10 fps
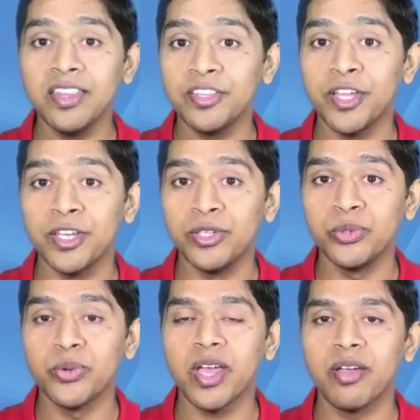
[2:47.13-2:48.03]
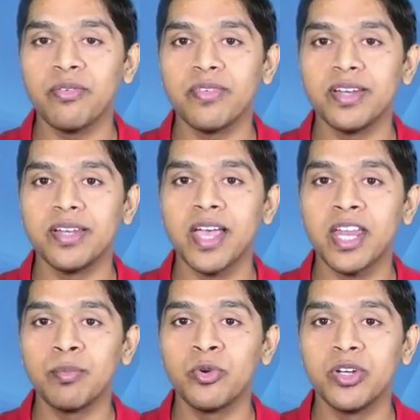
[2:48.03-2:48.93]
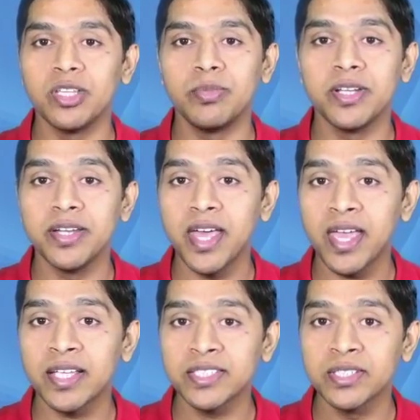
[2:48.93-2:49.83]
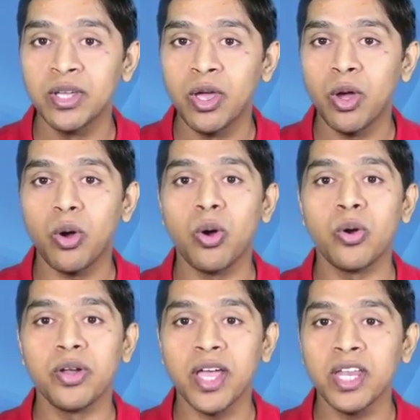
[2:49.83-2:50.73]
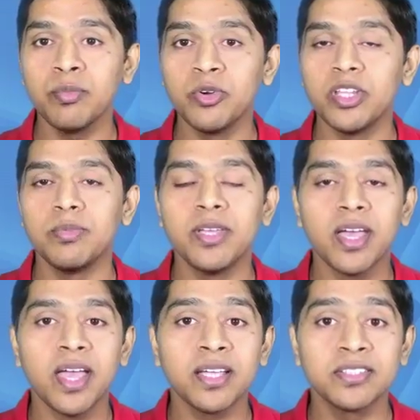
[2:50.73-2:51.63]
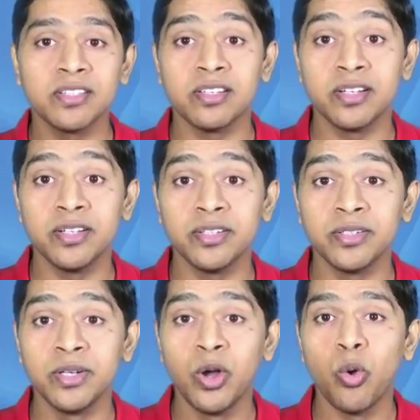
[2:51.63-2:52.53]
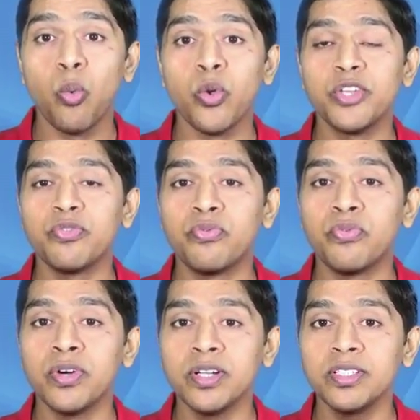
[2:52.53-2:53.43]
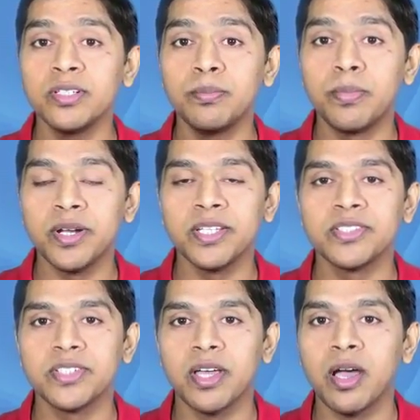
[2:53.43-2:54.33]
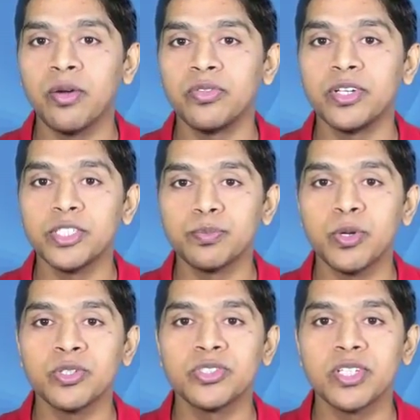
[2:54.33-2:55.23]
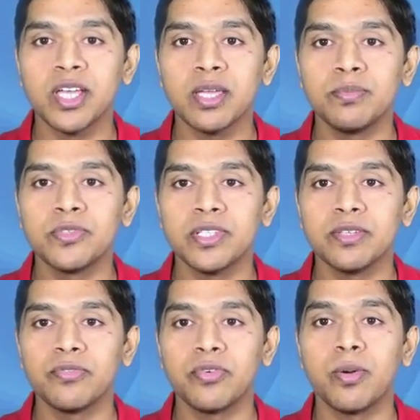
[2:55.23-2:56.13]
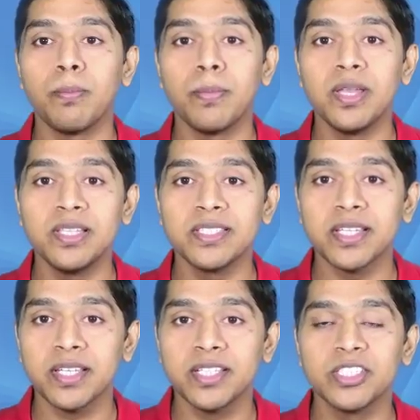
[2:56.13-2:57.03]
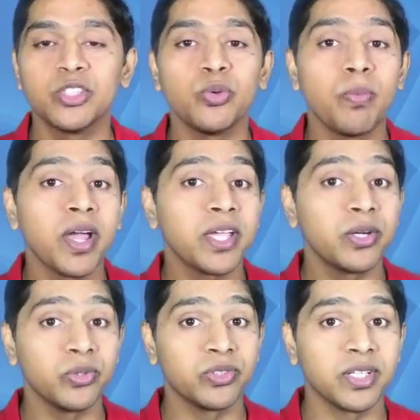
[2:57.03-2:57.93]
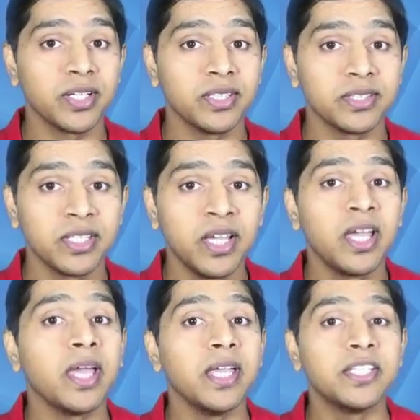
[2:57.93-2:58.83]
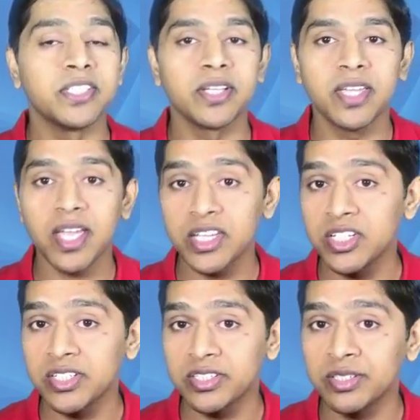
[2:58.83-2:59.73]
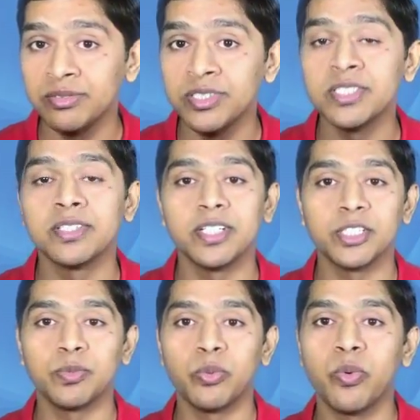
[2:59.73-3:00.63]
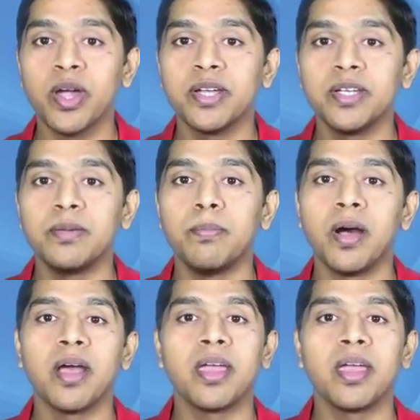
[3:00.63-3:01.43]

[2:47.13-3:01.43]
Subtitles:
And then you have DynamoDB DAX or DynamoDB Accelerator, which further brings down the response times from milliseconds to microseconds. It's a caching service that is provided